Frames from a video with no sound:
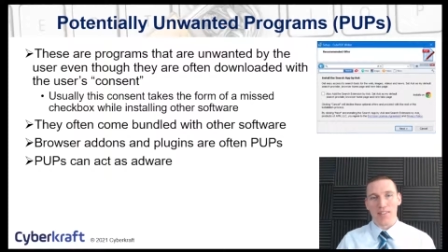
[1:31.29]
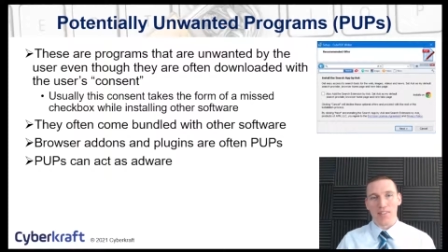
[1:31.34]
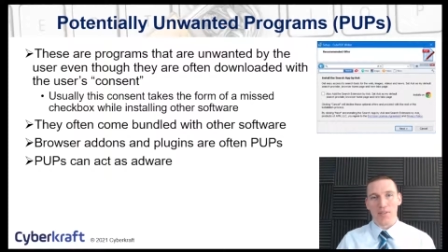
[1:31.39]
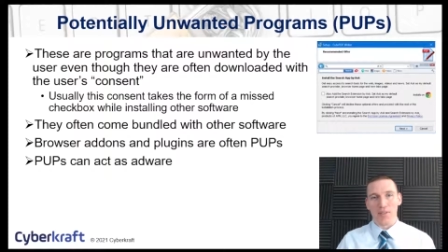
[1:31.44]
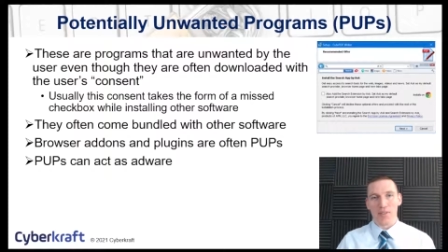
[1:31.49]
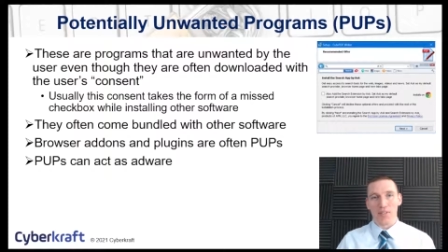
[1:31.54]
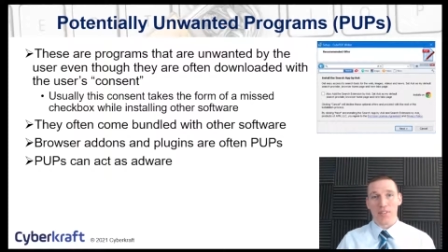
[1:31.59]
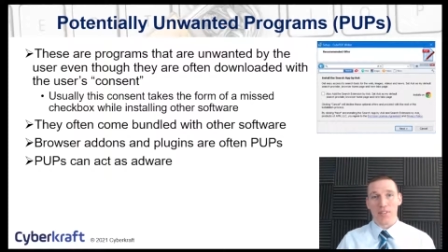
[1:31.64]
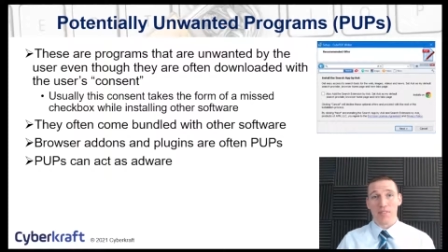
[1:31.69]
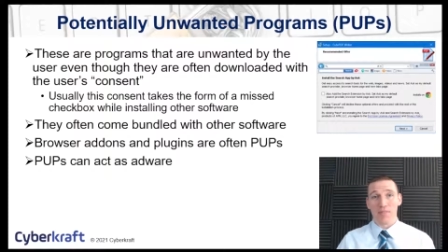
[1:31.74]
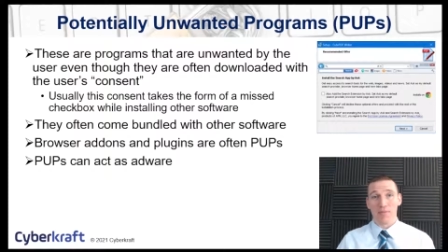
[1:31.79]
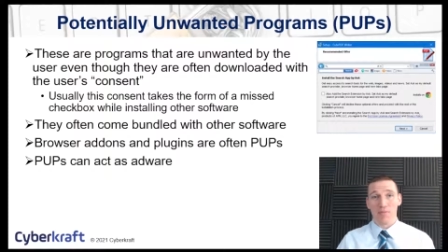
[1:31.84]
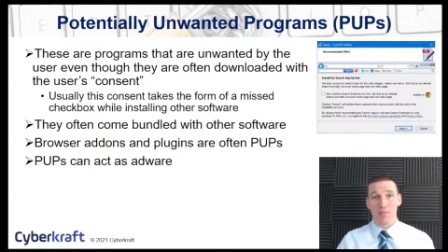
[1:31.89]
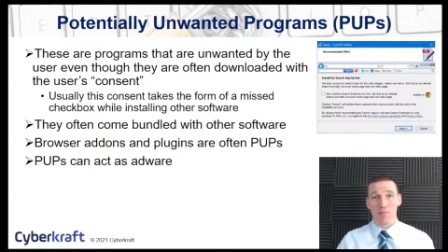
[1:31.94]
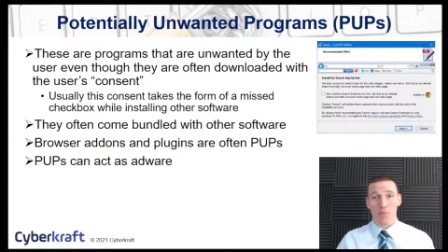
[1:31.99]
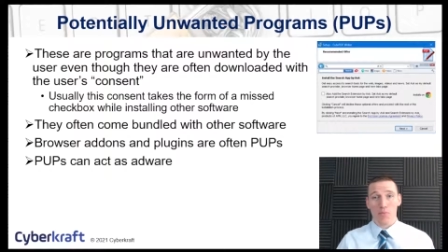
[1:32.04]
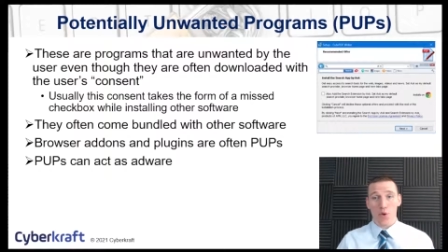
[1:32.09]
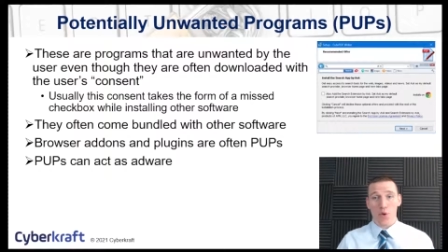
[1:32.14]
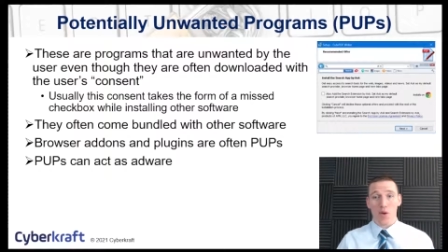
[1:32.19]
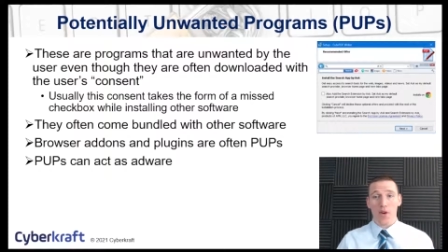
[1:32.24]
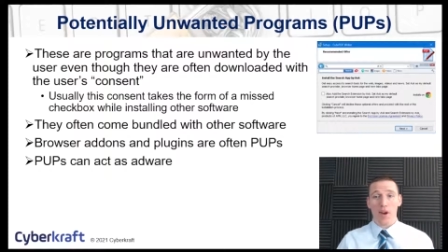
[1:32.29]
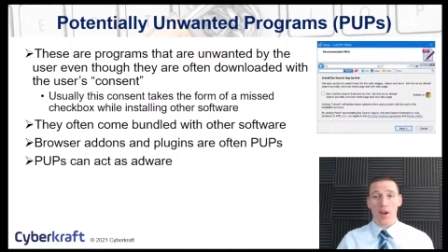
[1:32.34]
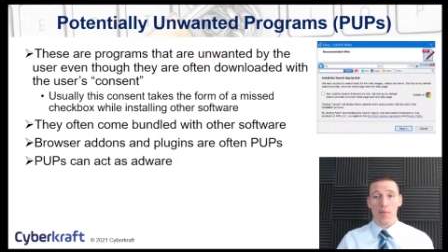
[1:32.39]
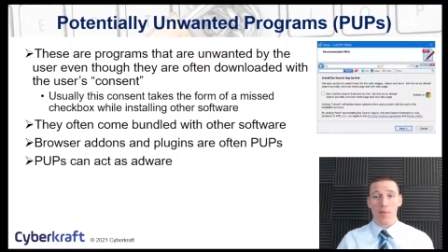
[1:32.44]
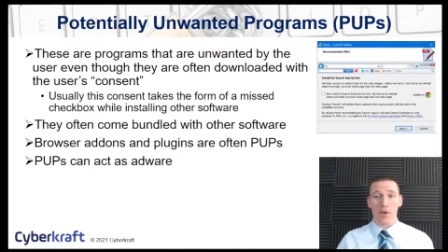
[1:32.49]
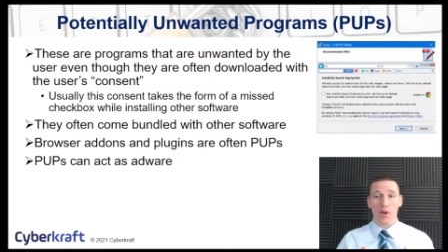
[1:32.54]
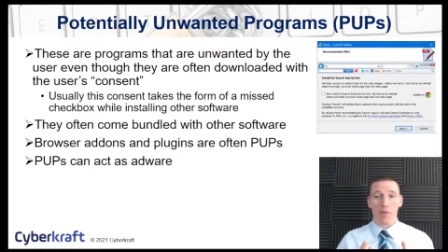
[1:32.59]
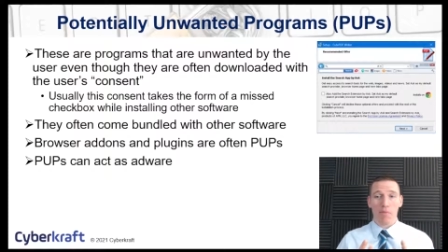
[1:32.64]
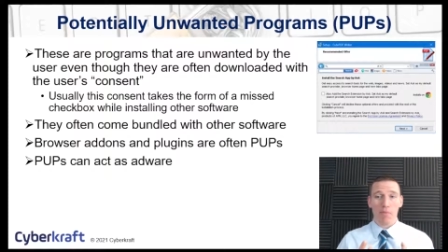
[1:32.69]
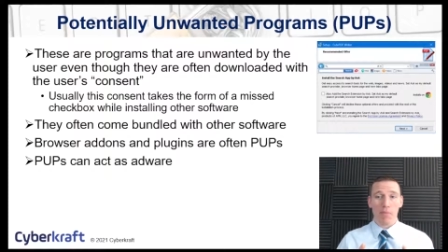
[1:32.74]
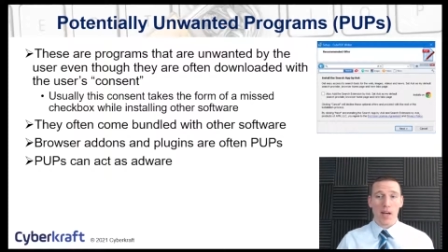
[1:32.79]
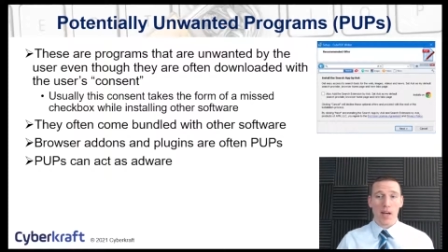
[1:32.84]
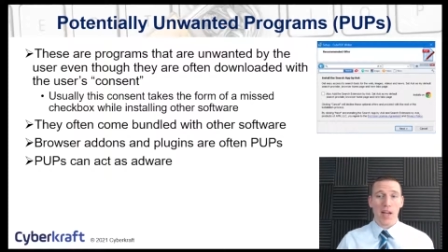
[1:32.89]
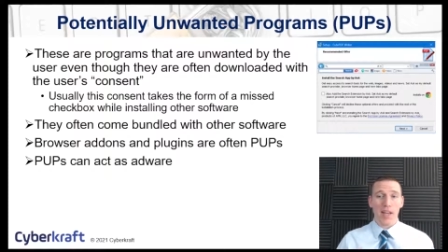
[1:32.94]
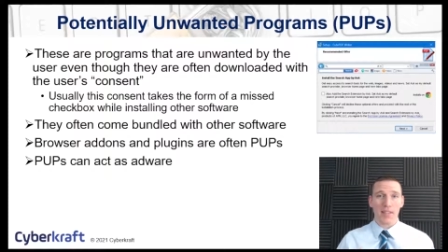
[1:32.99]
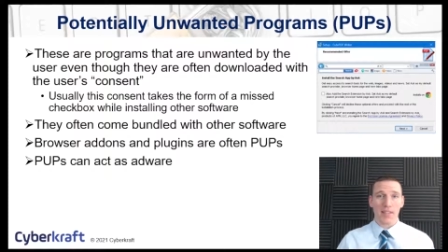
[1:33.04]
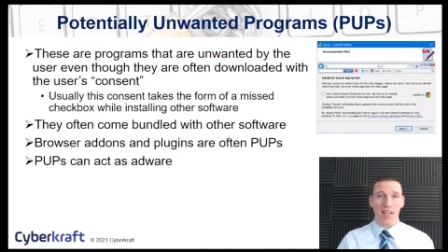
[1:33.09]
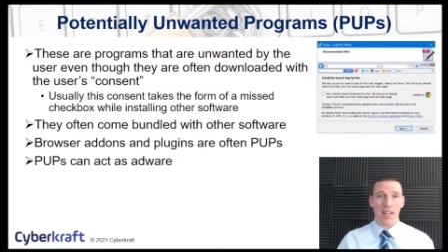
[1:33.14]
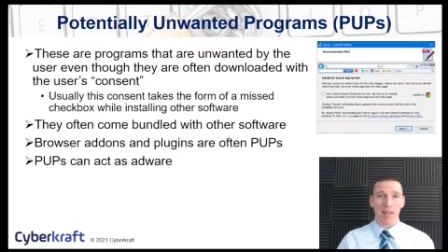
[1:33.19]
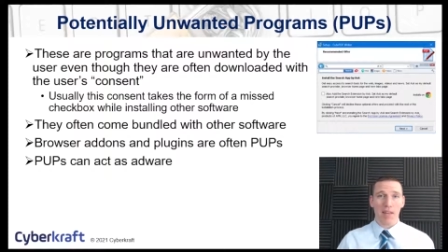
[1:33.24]
there was this program called
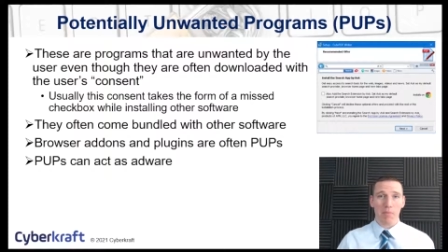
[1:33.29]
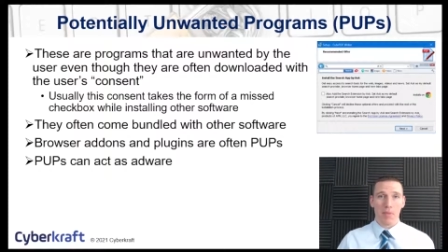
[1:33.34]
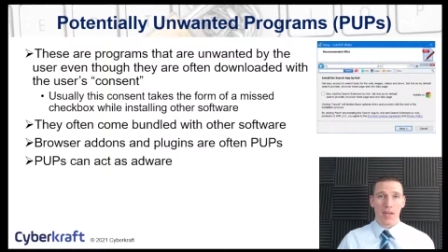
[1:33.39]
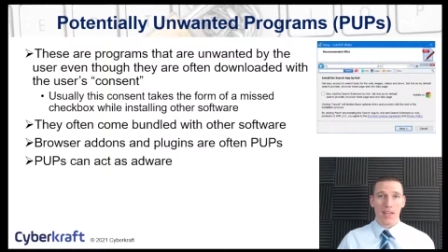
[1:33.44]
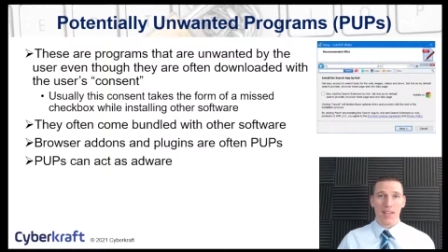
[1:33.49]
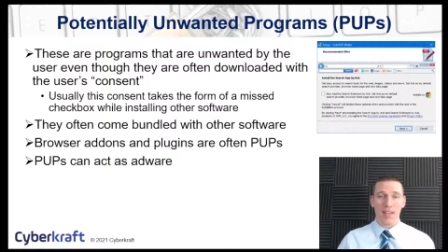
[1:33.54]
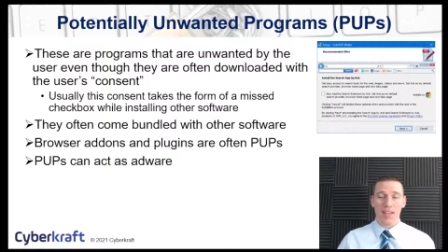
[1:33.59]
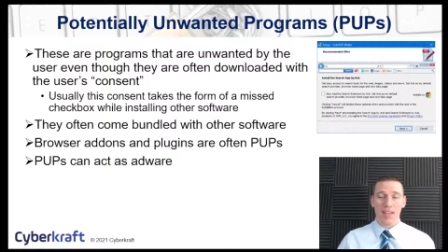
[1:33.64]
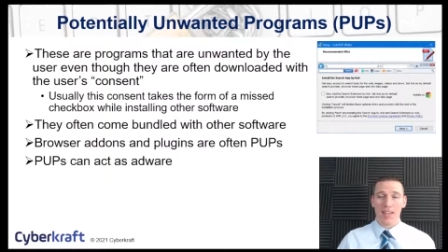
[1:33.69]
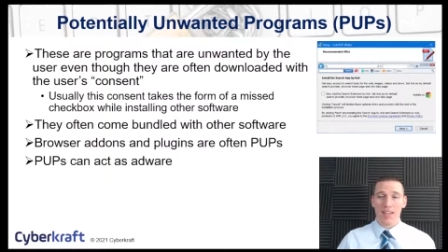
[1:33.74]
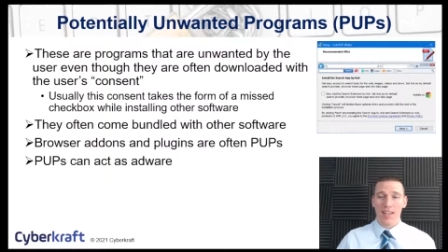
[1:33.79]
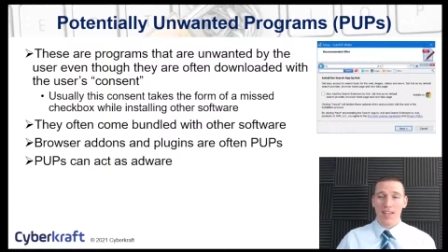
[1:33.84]
Bonzi Buddy.